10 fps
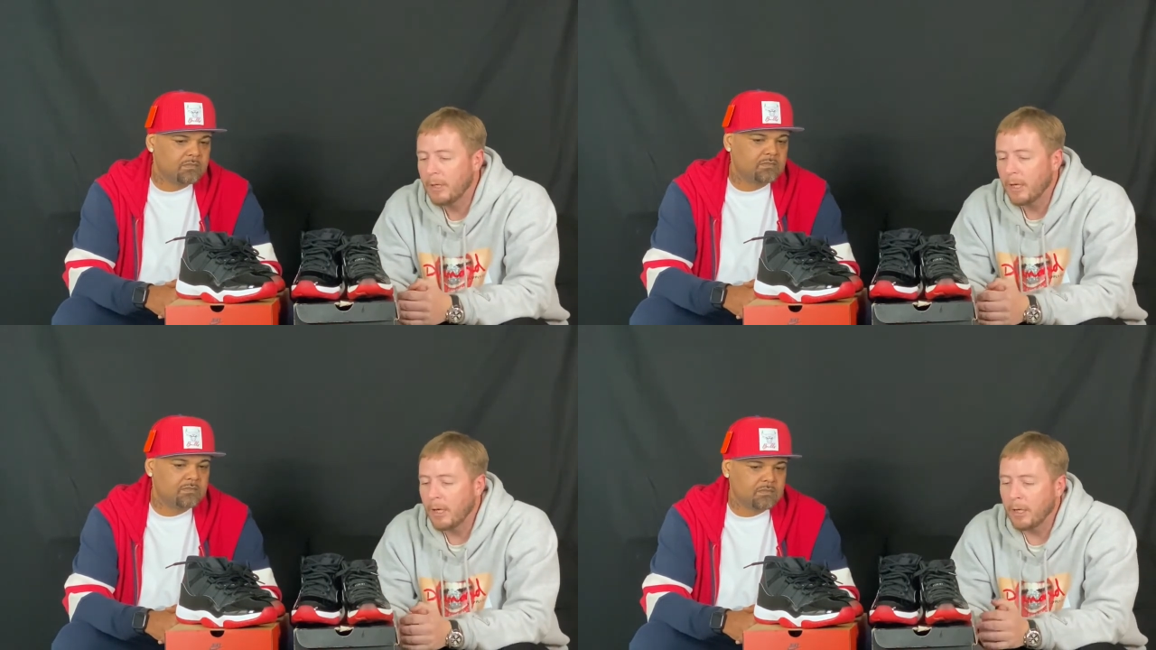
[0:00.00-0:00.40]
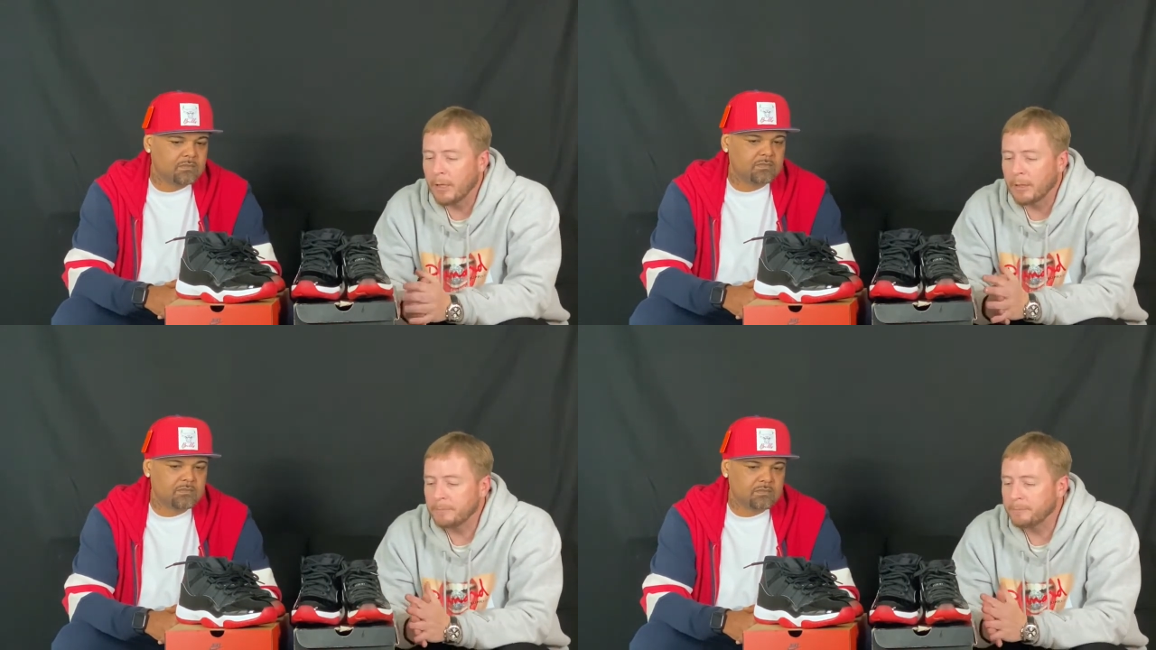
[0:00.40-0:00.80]

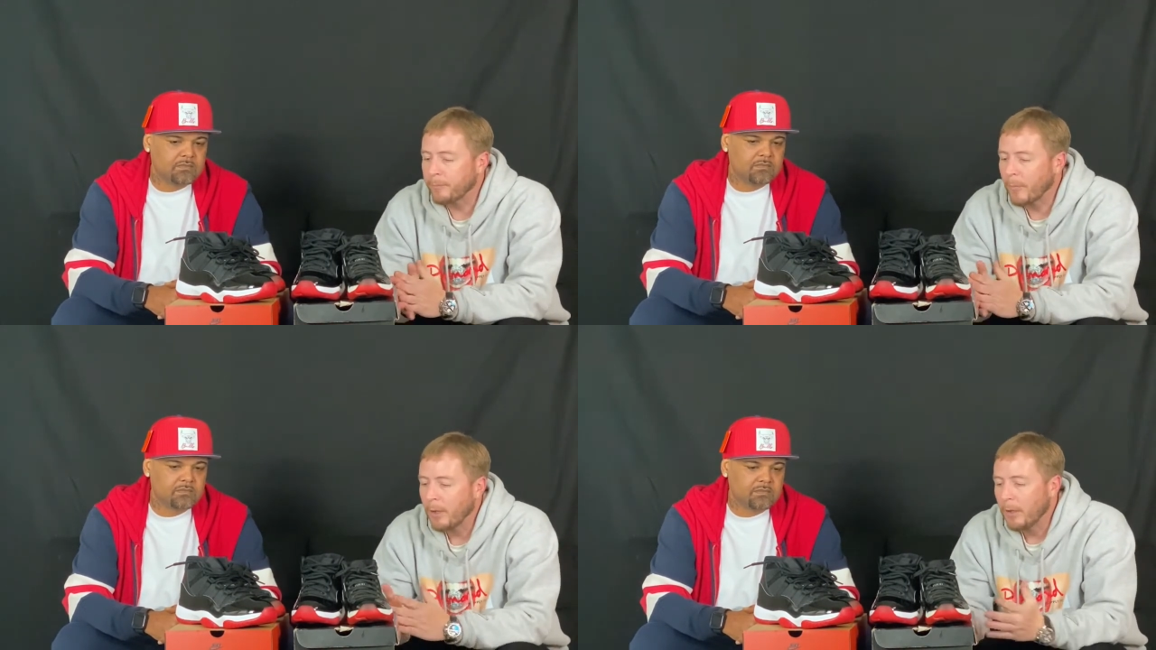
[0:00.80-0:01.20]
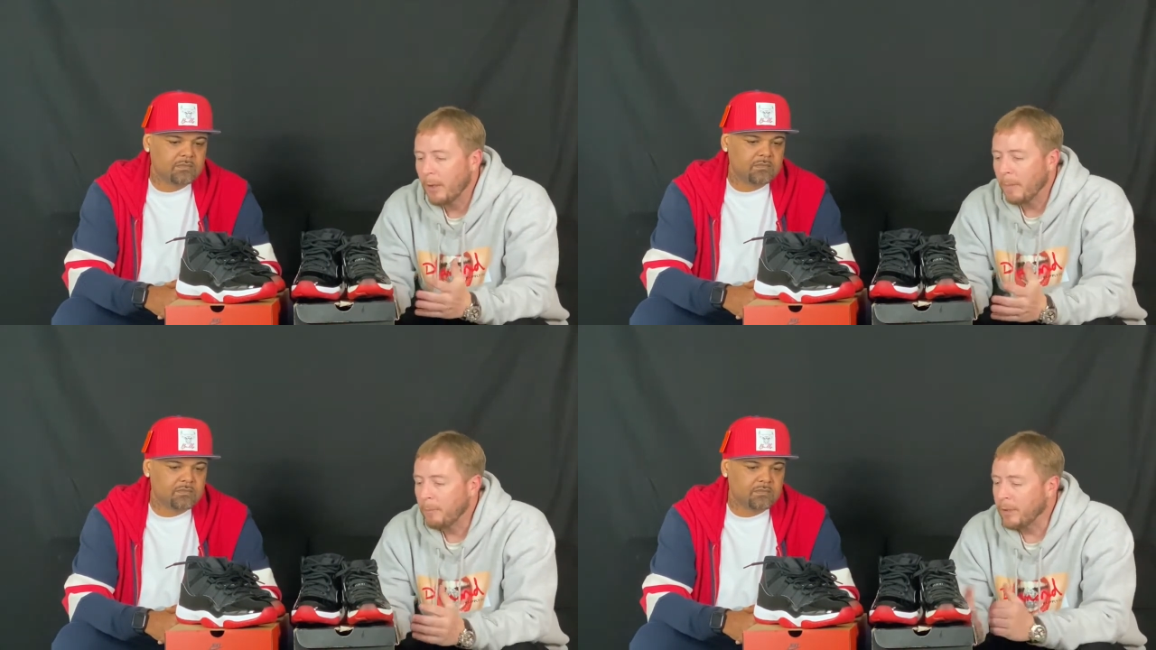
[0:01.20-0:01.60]
Speaker 1: Um,
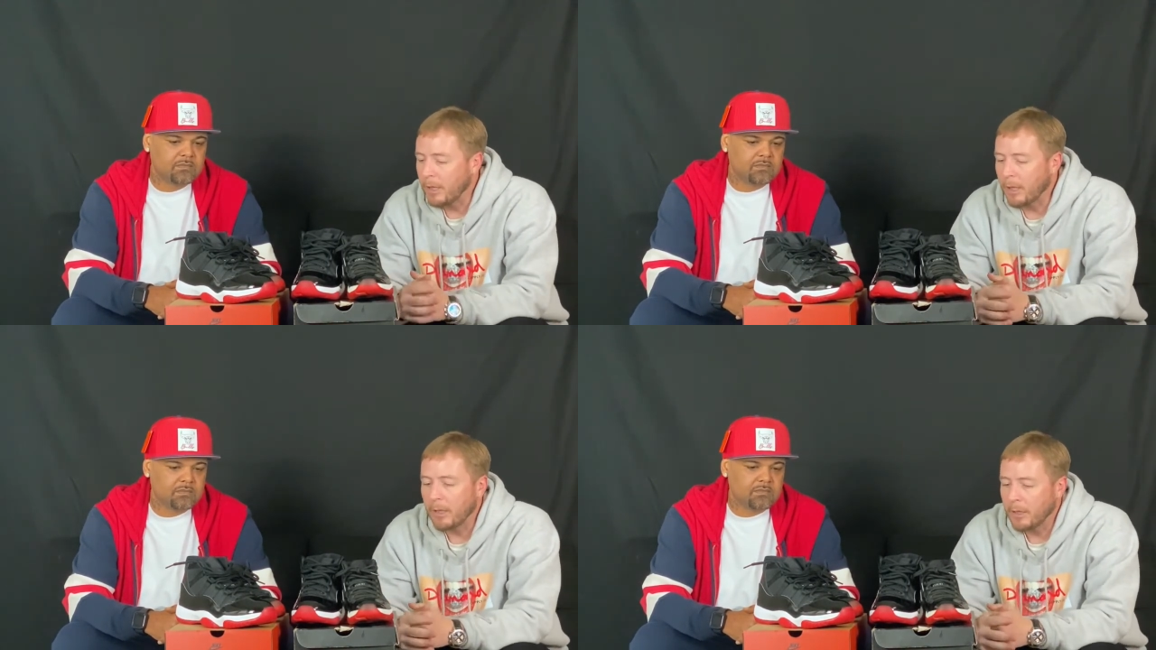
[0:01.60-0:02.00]
but yeah,